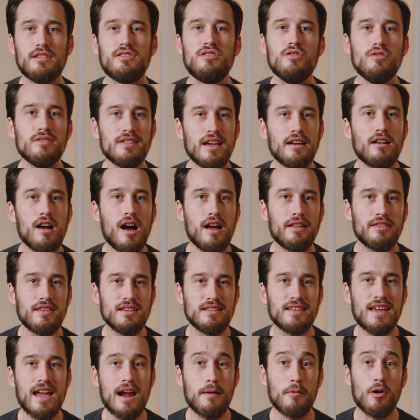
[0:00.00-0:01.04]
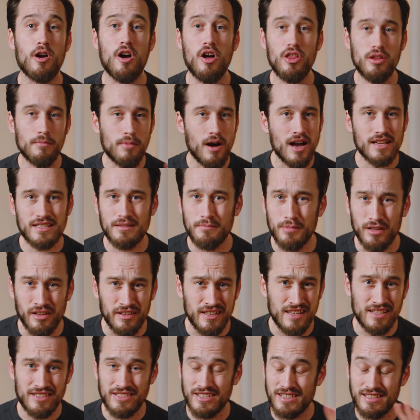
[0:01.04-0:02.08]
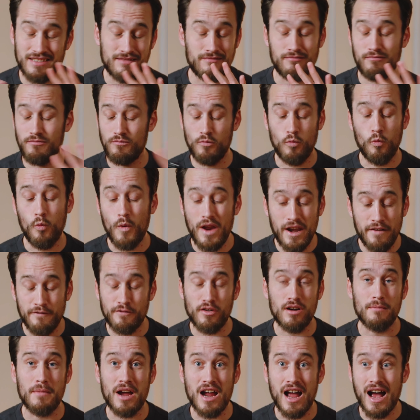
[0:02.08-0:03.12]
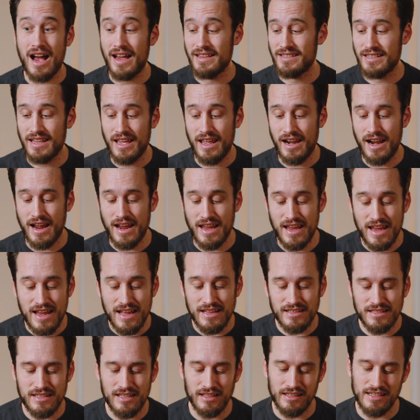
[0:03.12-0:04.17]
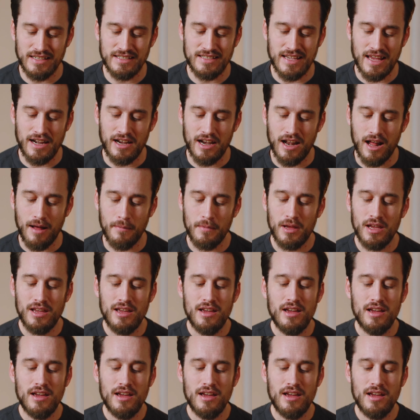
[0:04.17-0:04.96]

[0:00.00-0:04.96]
soon as I got this camera, all the possibilities just went in front of my eyes, and I instantly set it up